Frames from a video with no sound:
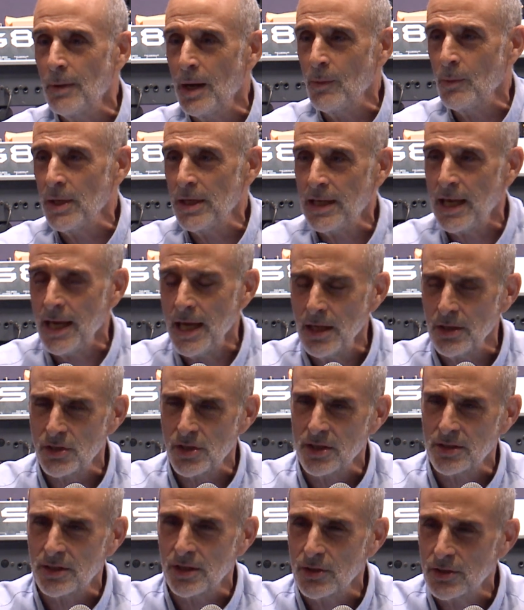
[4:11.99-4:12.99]
we can't
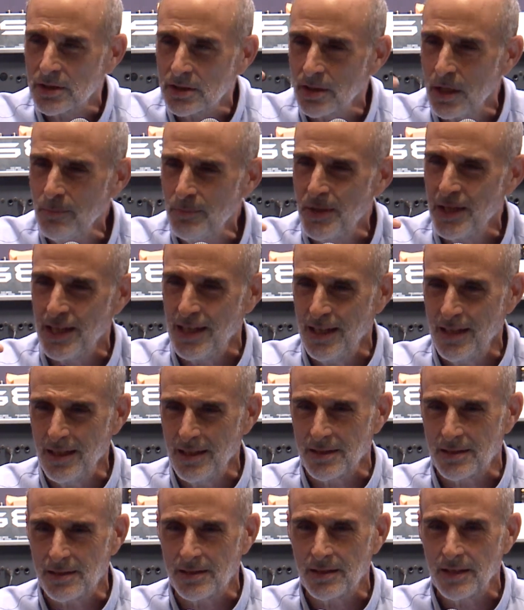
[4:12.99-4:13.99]
just, there's something in
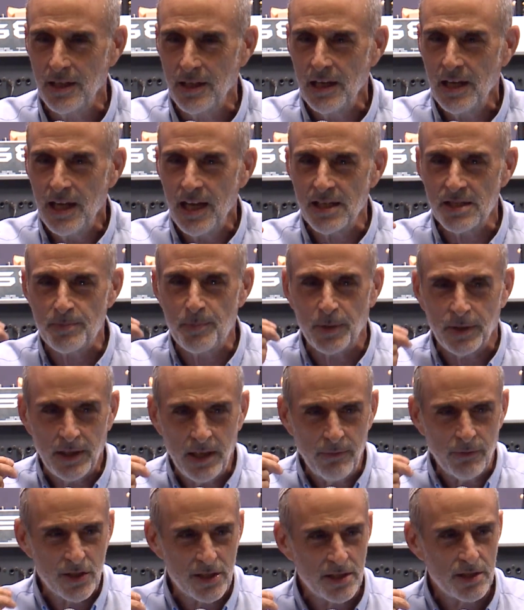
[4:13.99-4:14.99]
us as
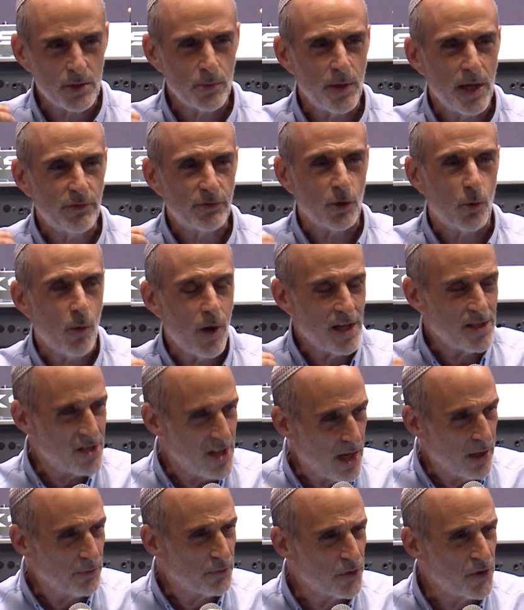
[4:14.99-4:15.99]
believers, isn't we have to watch
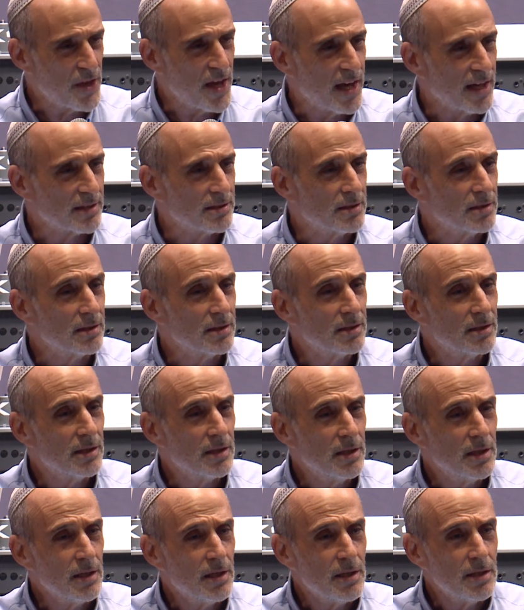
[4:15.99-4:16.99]
out for that.
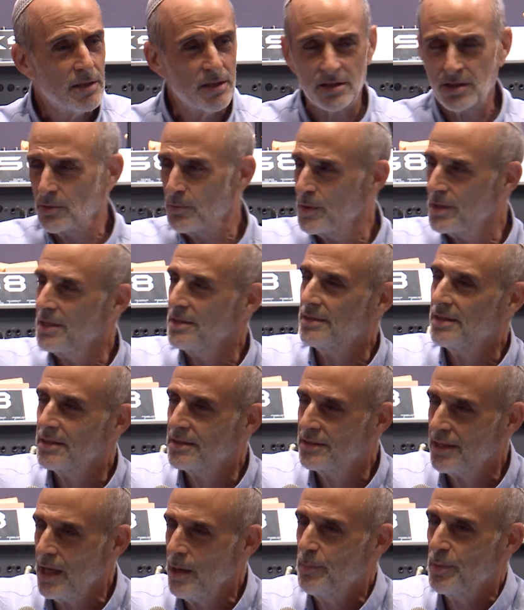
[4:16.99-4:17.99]
This is what this
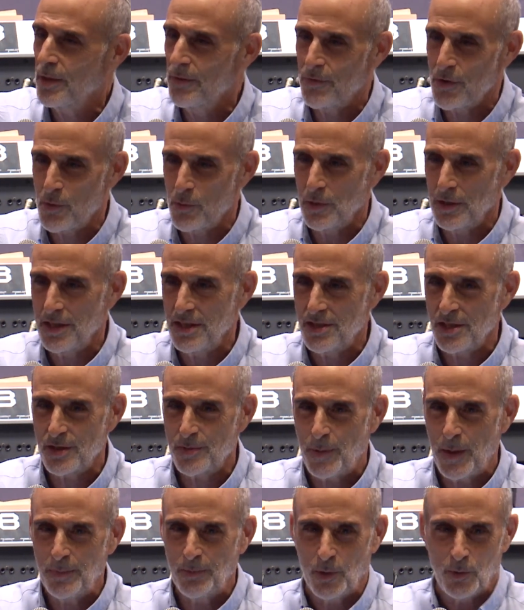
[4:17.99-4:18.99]
example of the religious
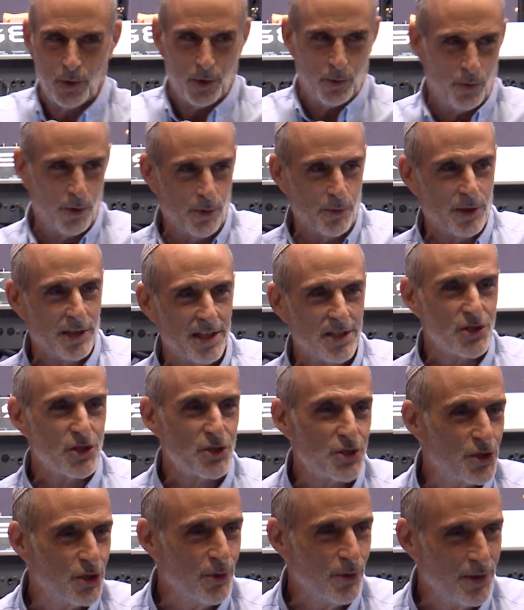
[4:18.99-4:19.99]
people. Well, we're
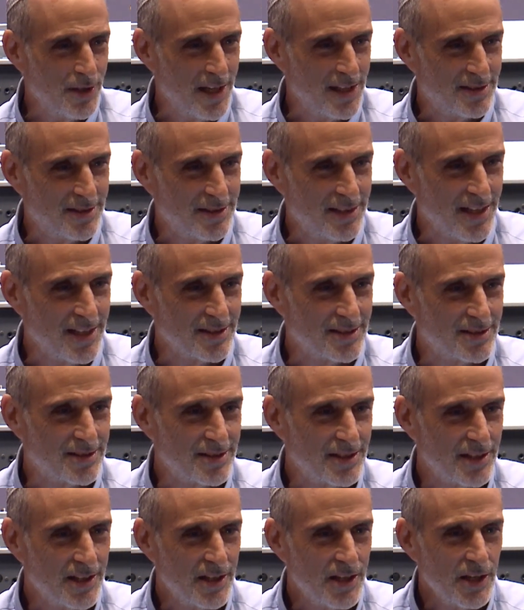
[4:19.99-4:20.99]
religious too in that sense.
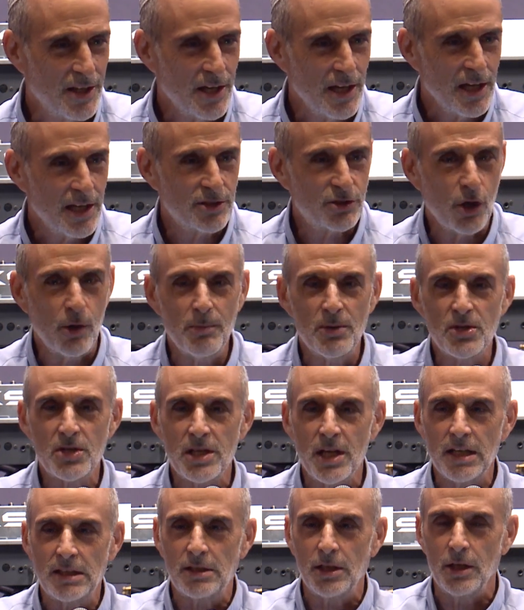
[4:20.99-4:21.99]
It's almost
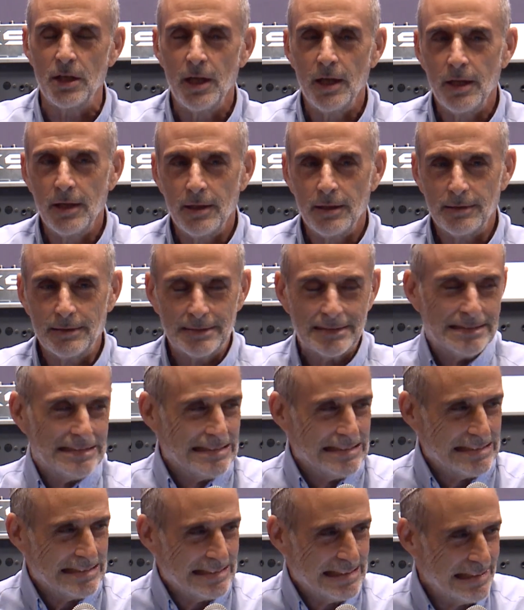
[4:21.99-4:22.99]
like it's a
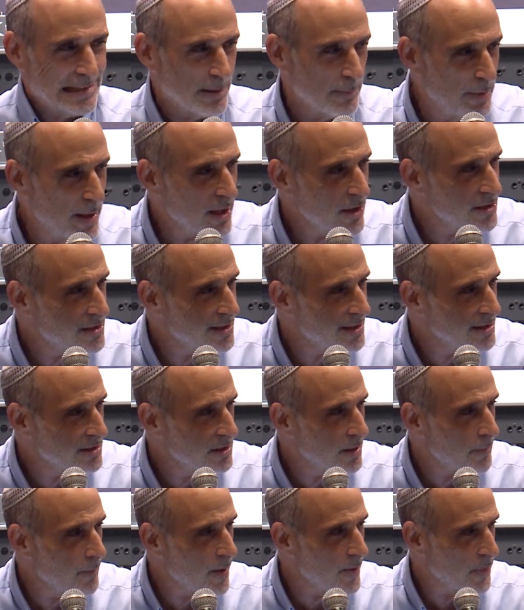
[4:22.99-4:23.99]
little embarrassing,
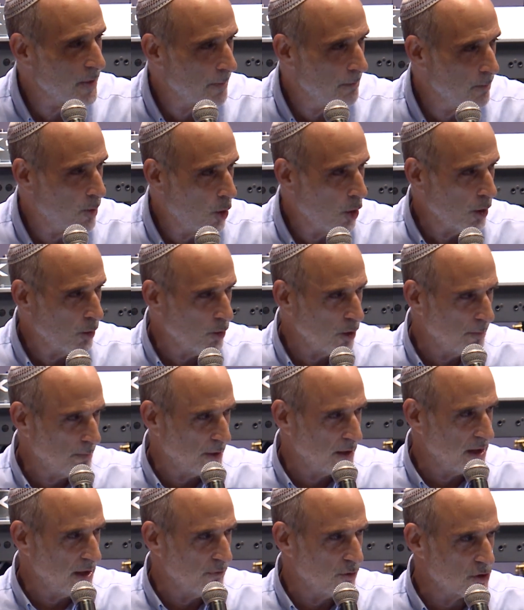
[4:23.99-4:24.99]
isn't it? But the more we're
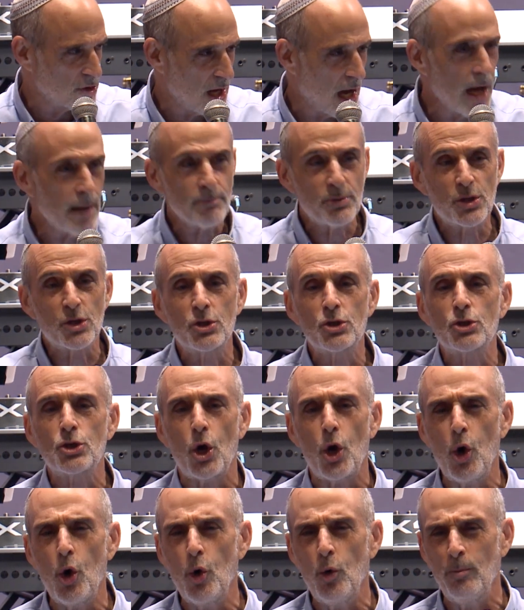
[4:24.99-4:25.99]
believers, I'm
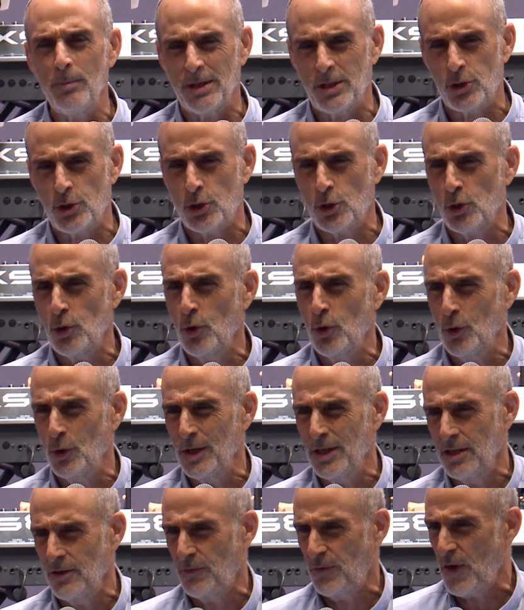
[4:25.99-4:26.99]
so mature
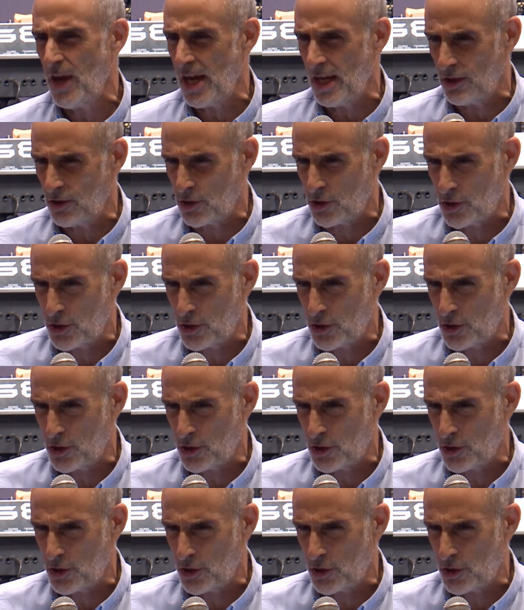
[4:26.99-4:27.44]
in the faith.